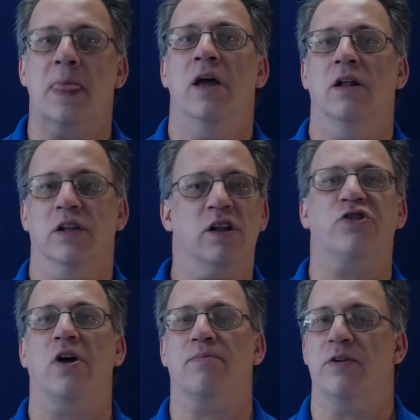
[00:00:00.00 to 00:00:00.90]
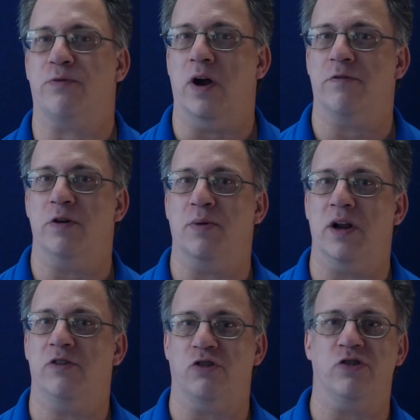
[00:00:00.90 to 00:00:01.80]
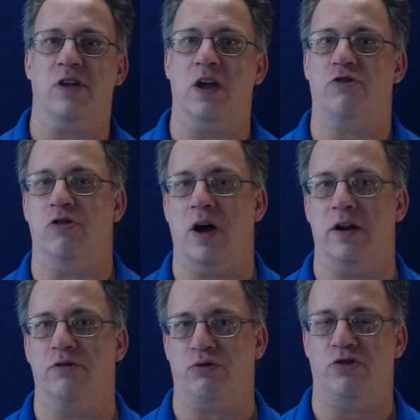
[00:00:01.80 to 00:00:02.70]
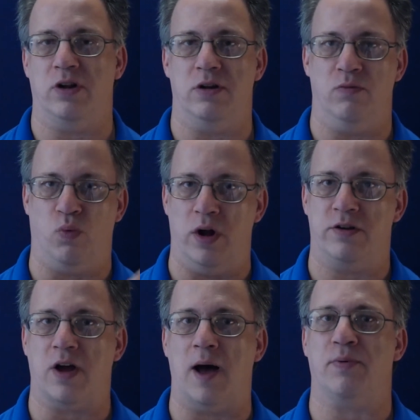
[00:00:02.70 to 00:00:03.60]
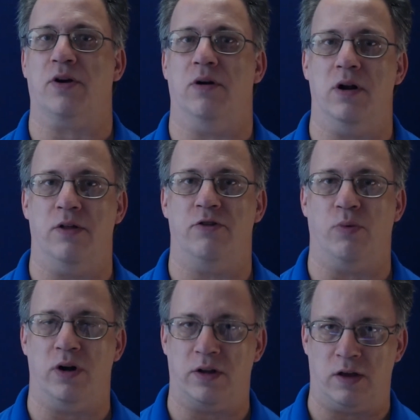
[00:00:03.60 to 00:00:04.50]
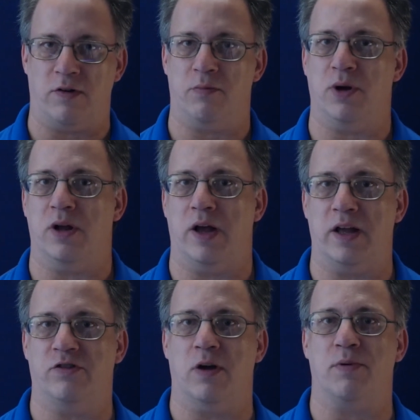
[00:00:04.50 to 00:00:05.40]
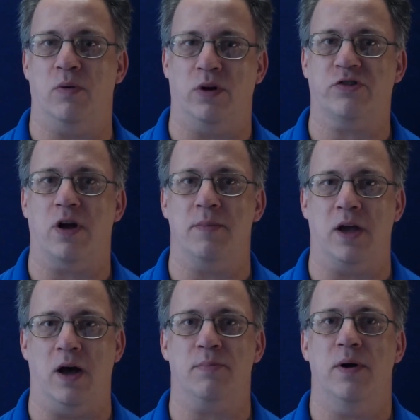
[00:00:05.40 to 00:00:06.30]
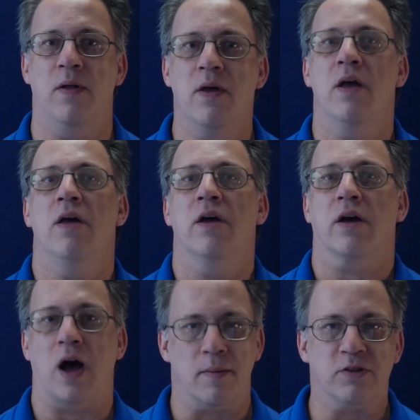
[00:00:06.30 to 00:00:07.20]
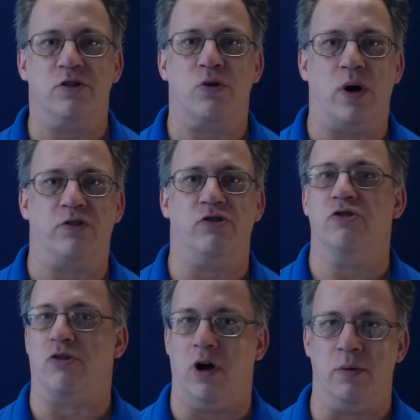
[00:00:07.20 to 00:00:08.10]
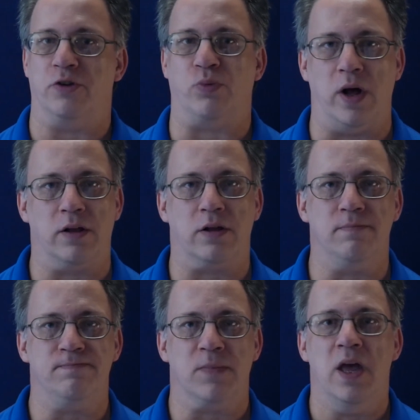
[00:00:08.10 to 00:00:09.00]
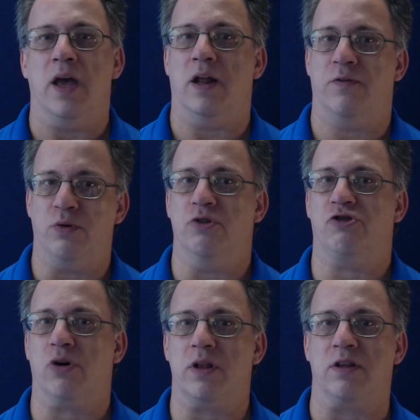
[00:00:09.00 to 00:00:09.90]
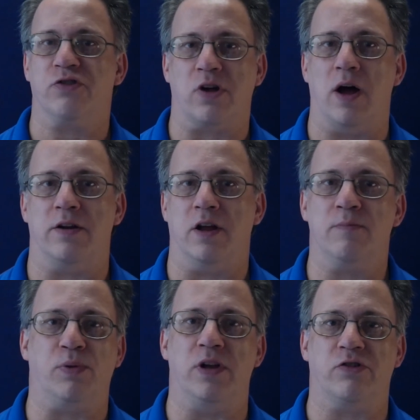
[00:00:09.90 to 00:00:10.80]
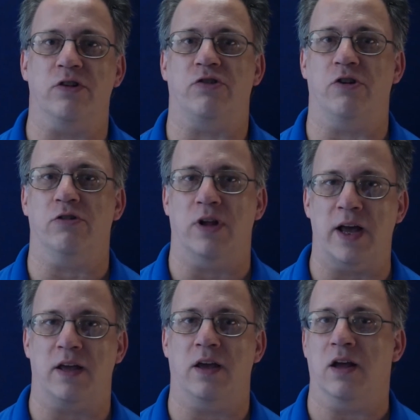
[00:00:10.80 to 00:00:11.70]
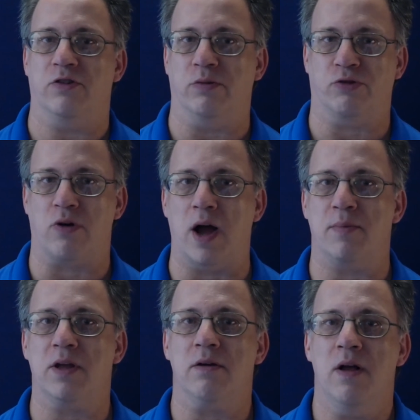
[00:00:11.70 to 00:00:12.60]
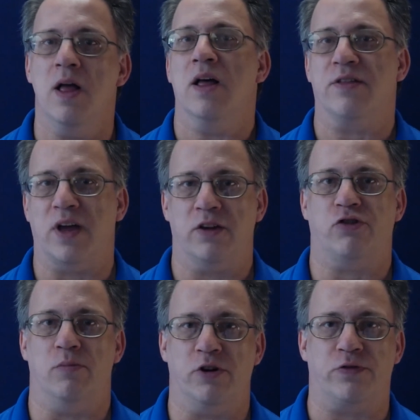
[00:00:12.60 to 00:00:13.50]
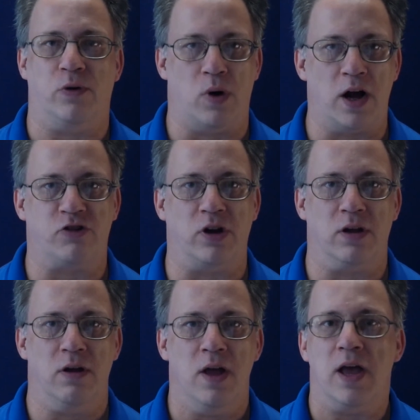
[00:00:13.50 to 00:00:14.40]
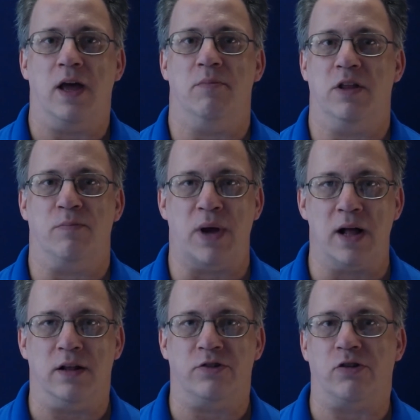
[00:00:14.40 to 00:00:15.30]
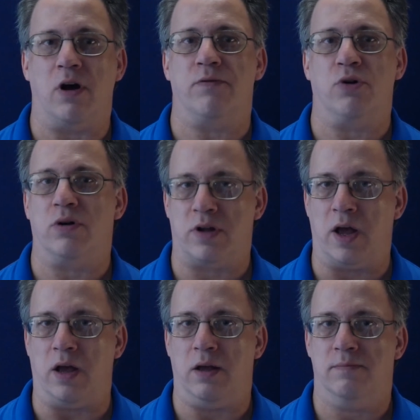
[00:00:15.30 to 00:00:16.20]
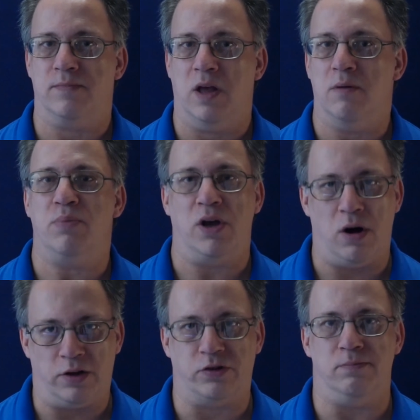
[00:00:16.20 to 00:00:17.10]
Little something for everybody, just in case you're not interested in one topic or another. Wanted to give everybody a heads up on what's coming up. Comments and questions are always welcome. And if you enjoyed this content, please consider liking and subscribing. Thanks so much for watching, and may the balance of your day be awesome.